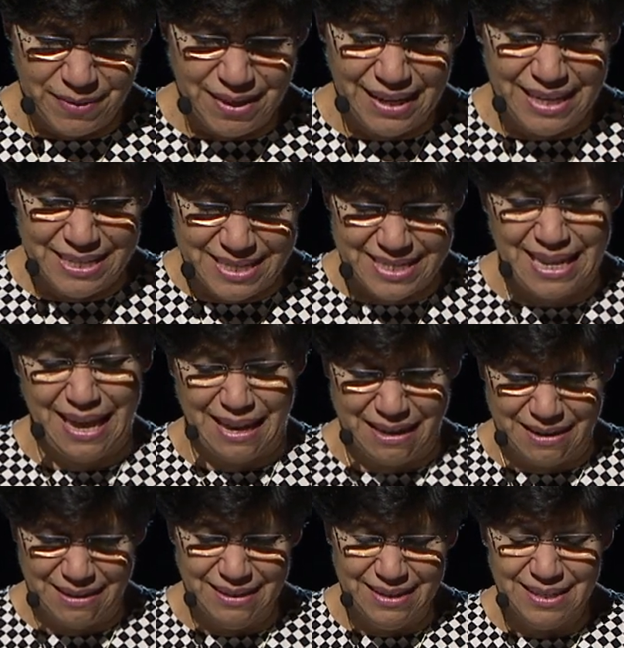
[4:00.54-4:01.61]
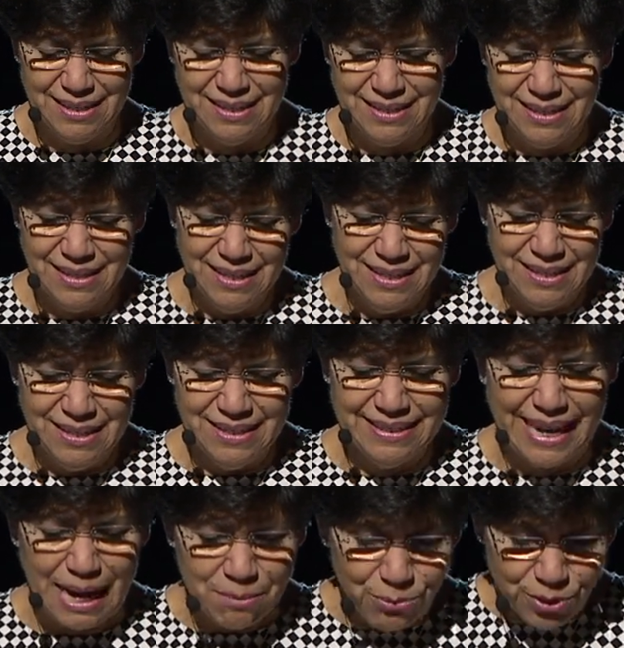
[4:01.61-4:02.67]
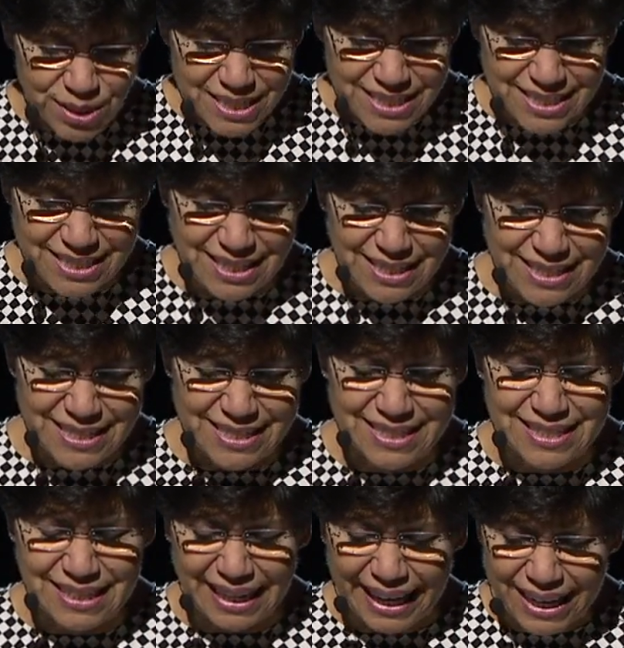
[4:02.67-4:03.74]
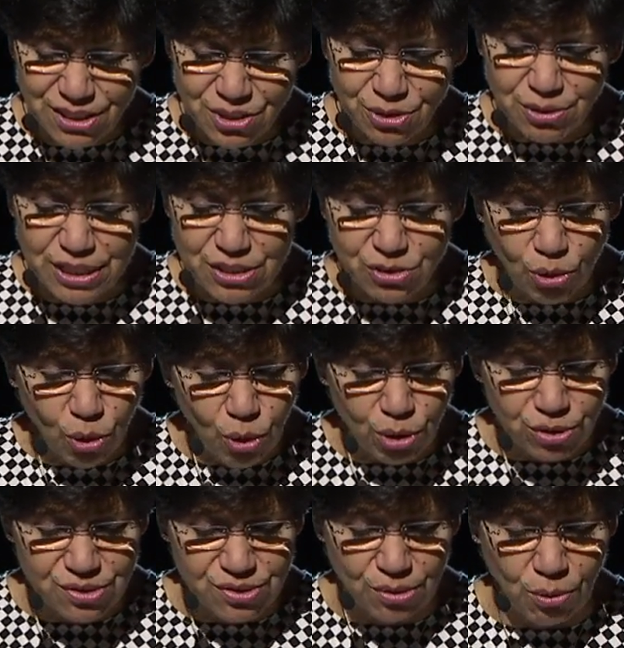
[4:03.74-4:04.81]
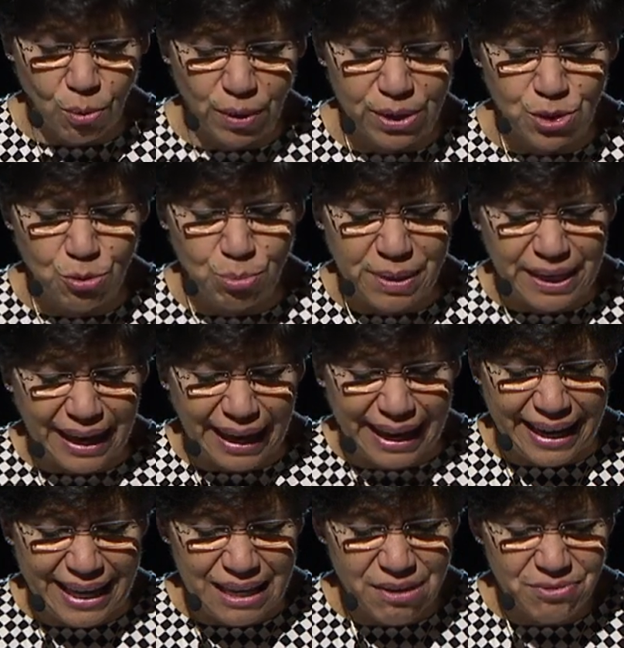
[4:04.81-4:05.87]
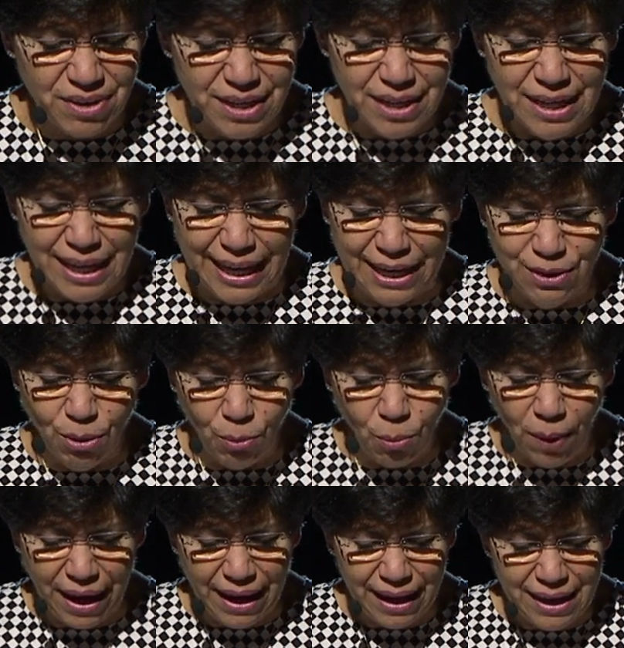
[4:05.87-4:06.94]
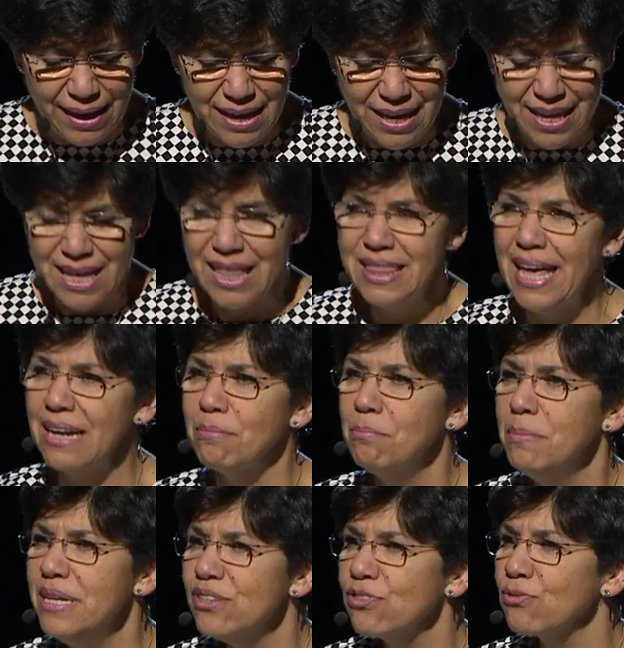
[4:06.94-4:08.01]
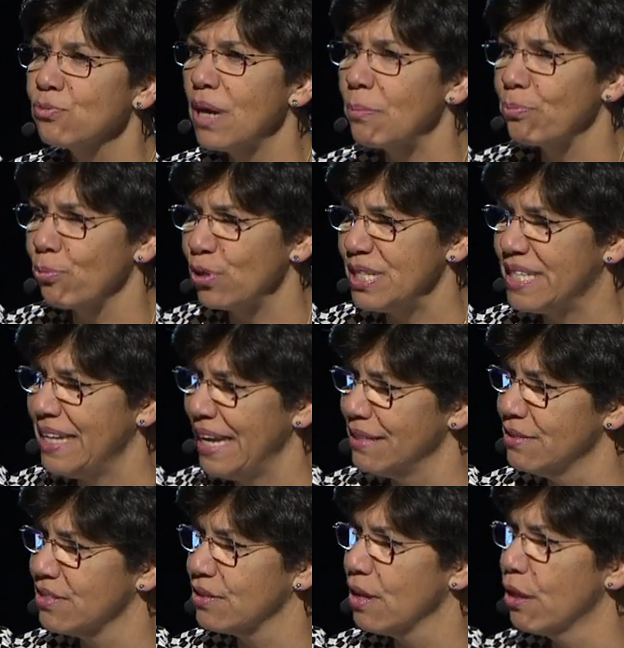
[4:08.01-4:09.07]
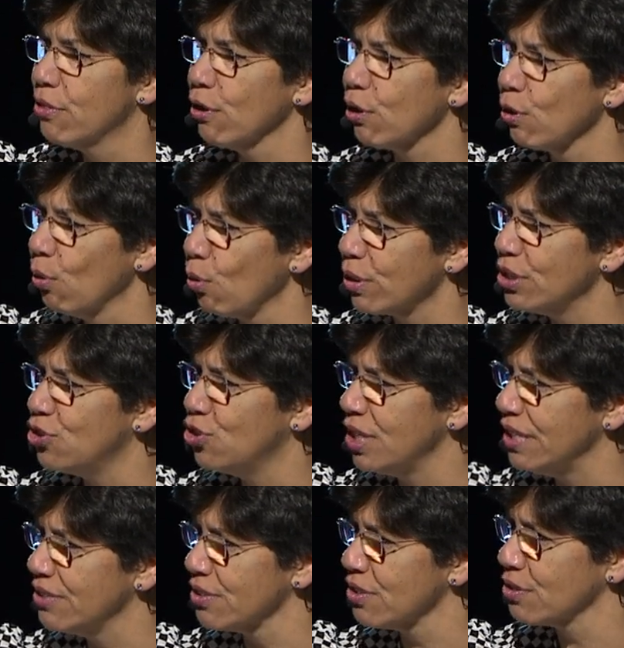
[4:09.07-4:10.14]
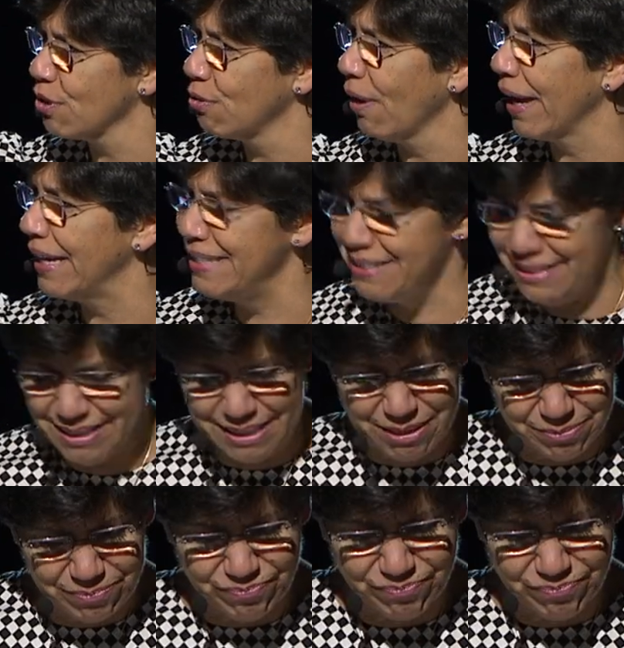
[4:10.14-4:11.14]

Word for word: He said, Damaris, Slander is also when you behave in a way that misrepresents the Lord Jesus Christ.